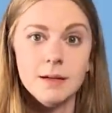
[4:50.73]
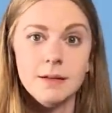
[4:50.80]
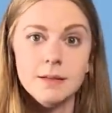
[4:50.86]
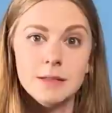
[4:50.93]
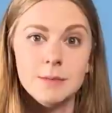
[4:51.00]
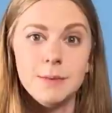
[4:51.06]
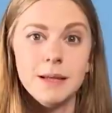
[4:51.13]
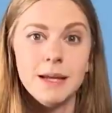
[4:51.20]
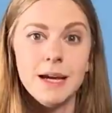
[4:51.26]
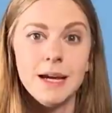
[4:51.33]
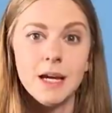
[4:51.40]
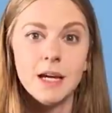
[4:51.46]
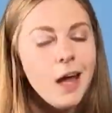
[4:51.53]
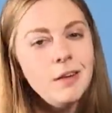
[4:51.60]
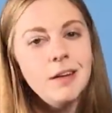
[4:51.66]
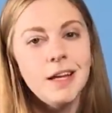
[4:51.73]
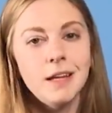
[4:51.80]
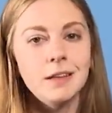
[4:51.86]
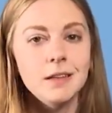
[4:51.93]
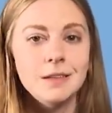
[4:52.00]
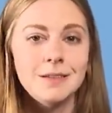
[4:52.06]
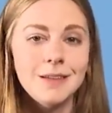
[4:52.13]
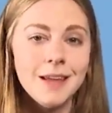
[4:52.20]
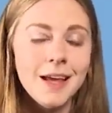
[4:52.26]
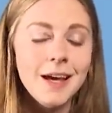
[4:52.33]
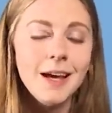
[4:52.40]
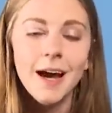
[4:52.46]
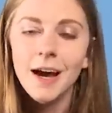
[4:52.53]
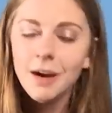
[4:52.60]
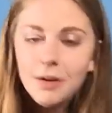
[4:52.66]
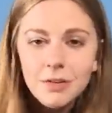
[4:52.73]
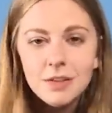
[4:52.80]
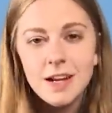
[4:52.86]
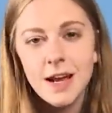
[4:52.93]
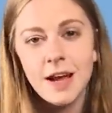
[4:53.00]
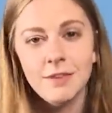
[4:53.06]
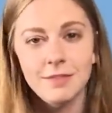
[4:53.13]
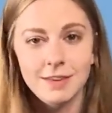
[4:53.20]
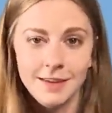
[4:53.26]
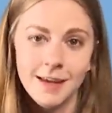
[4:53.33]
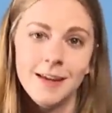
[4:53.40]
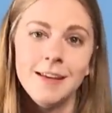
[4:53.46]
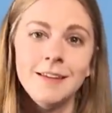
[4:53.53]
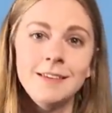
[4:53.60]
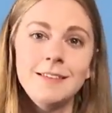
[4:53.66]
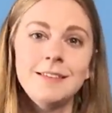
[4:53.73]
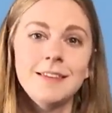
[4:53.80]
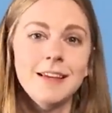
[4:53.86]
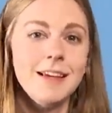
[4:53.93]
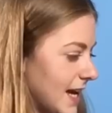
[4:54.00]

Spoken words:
I'll just be like, I don't need this thing. I already have things.